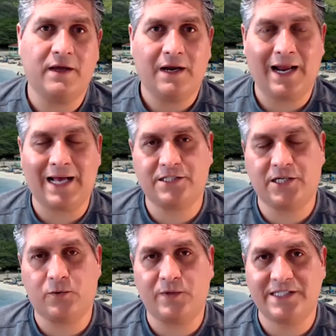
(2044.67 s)
Last
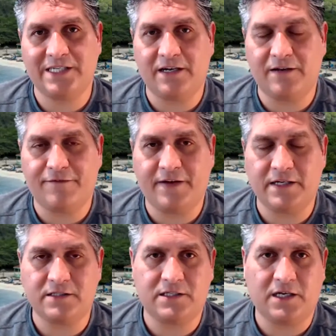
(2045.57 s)
year we did an
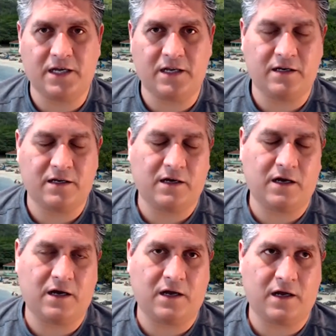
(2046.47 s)
event in
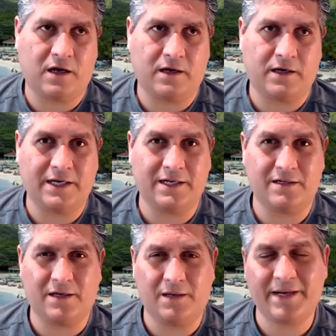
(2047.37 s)

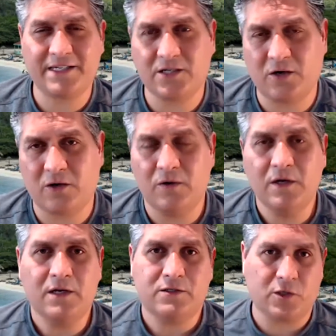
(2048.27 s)
Mexico.
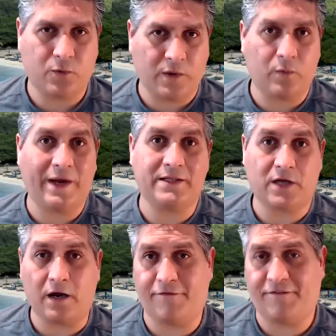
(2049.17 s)
So we went
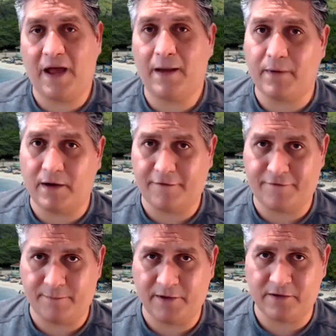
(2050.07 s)
on a
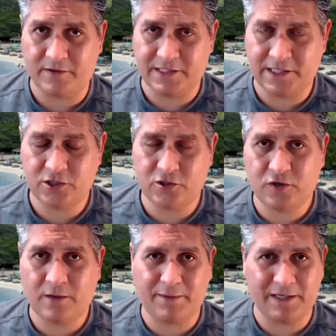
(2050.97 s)
familiarization
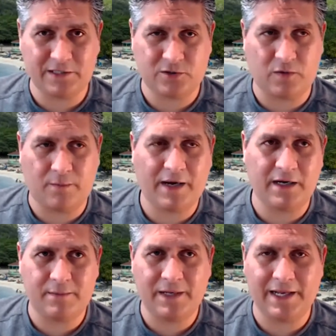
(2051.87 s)
trip, and just
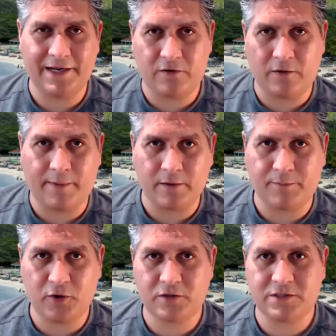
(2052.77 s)
remind me later about
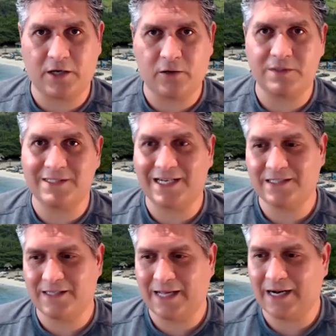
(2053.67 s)
perks. I always get
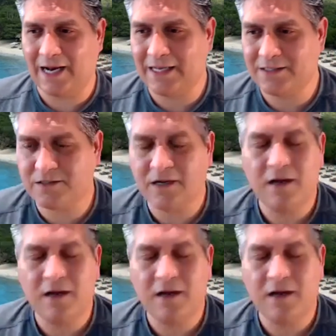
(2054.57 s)
to that last.